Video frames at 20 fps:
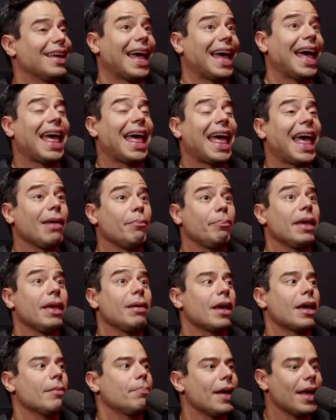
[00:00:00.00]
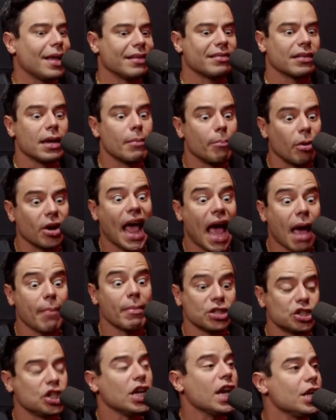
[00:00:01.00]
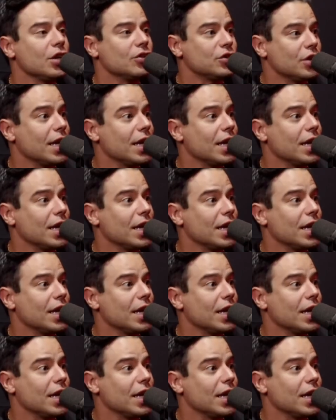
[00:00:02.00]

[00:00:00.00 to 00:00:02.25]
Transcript: I pee my pants, but I'm a genius.